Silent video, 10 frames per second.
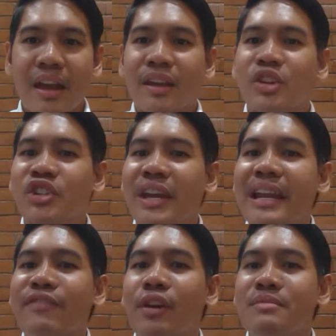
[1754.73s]

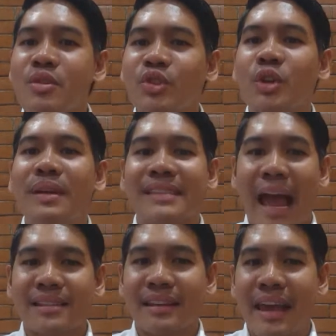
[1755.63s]
Shelly from YouTube is
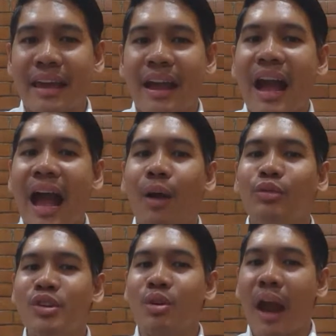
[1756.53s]
asking, how
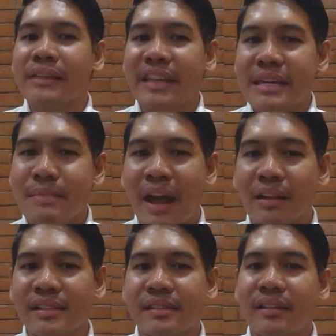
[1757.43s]
do you write
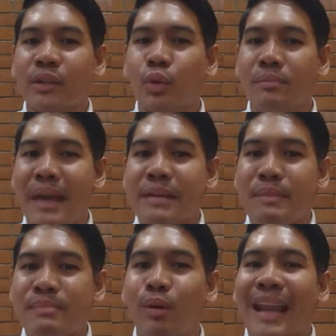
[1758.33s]
emails that will make
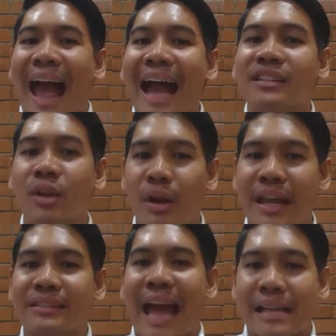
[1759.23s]
people act on
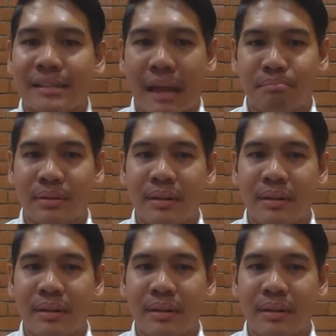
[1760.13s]
it ASAP?